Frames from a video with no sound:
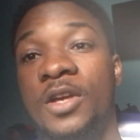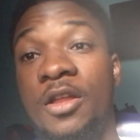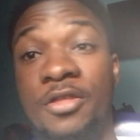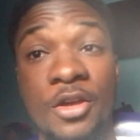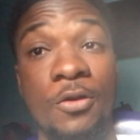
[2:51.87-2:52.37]

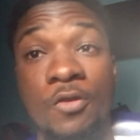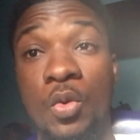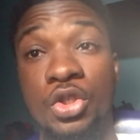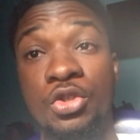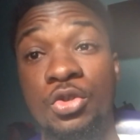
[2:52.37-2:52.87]
Thank you for
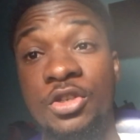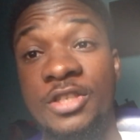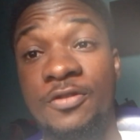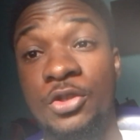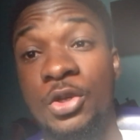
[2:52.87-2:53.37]
watching
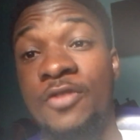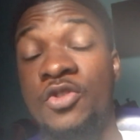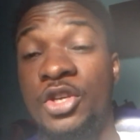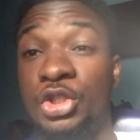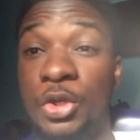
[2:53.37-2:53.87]
today's video. If
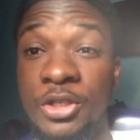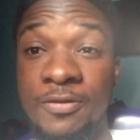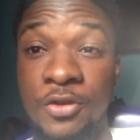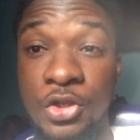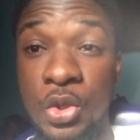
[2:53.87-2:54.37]
you enjoyed this
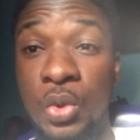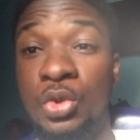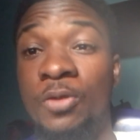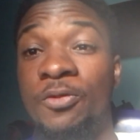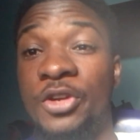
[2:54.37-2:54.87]
video,
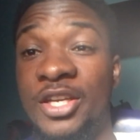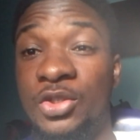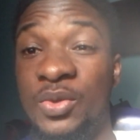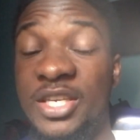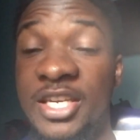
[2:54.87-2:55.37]
don't forget
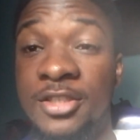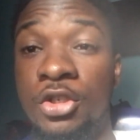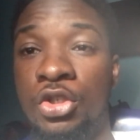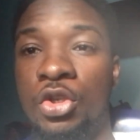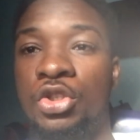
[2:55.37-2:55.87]
to hit the
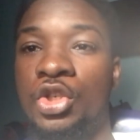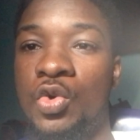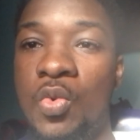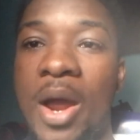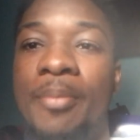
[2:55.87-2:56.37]

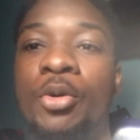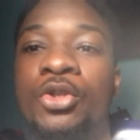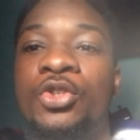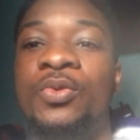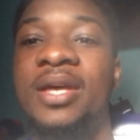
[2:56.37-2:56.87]
subscribe
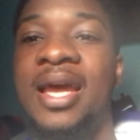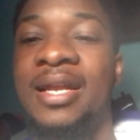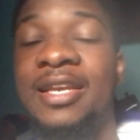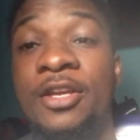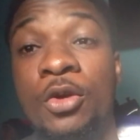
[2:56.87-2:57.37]
button
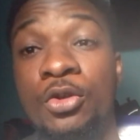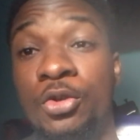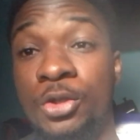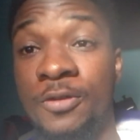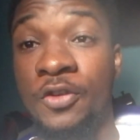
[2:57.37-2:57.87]
and click on the
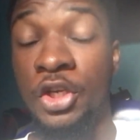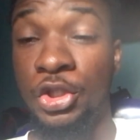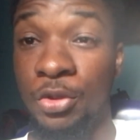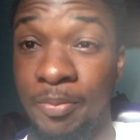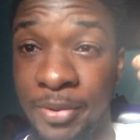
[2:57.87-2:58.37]

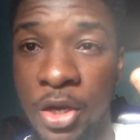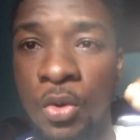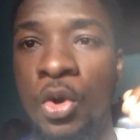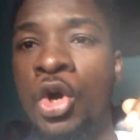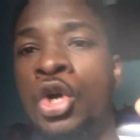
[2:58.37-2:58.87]
notification
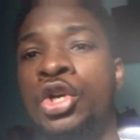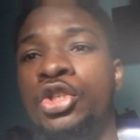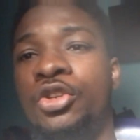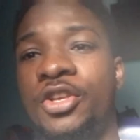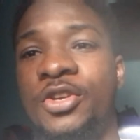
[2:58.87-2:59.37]
bell
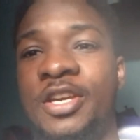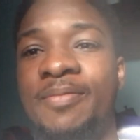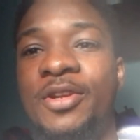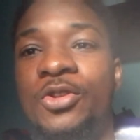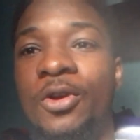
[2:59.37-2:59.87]
so that you can
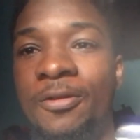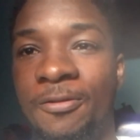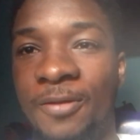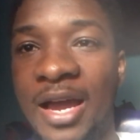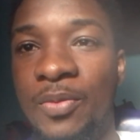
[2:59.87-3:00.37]
be
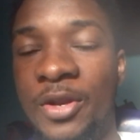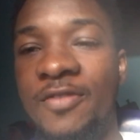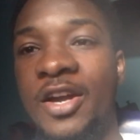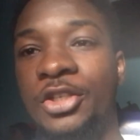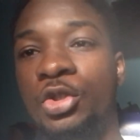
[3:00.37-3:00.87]
notified
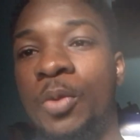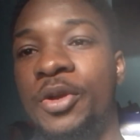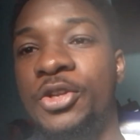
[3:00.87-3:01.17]
whenever I drop a